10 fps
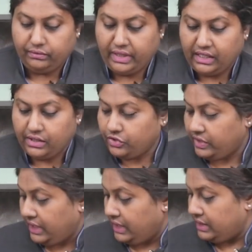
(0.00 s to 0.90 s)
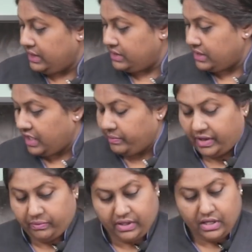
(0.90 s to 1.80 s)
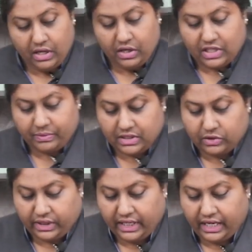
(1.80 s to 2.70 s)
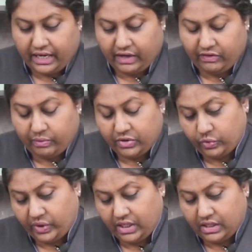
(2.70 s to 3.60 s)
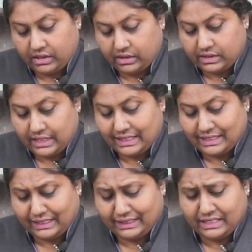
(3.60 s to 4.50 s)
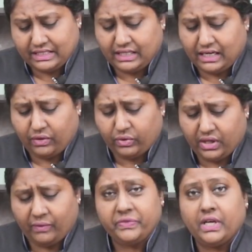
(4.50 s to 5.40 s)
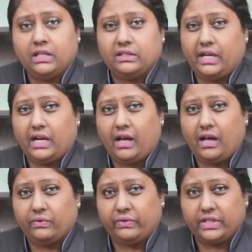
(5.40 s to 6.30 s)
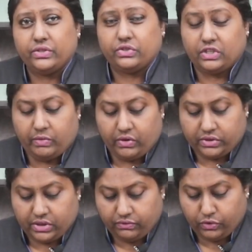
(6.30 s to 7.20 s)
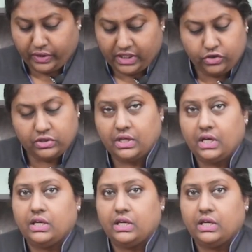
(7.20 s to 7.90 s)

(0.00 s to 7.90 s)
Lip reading: baking tray and then start piping. So I'm just looking at anywhere between a size like this, around 3.5 inch to about 4 inch.